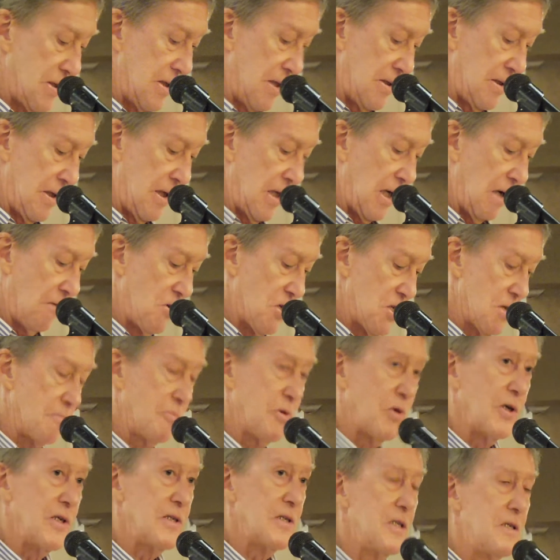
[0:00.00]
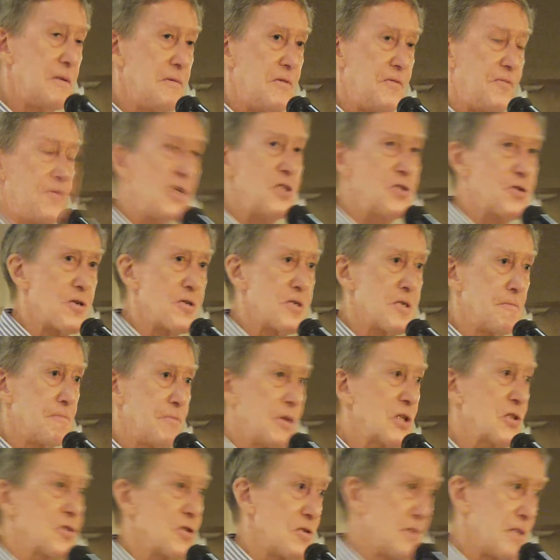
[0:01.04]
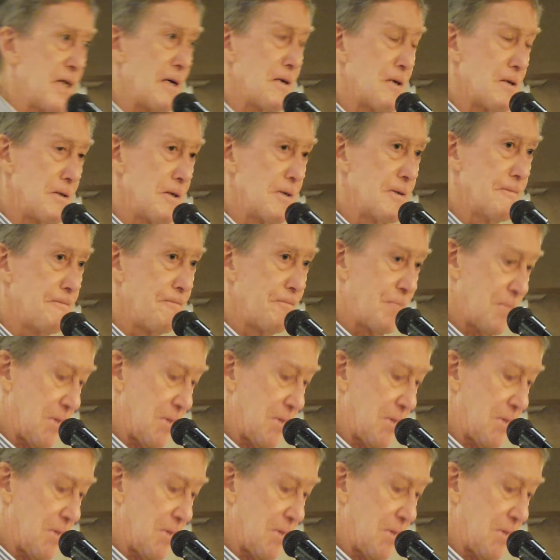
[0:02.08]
and then I was appointed features and pictures editor.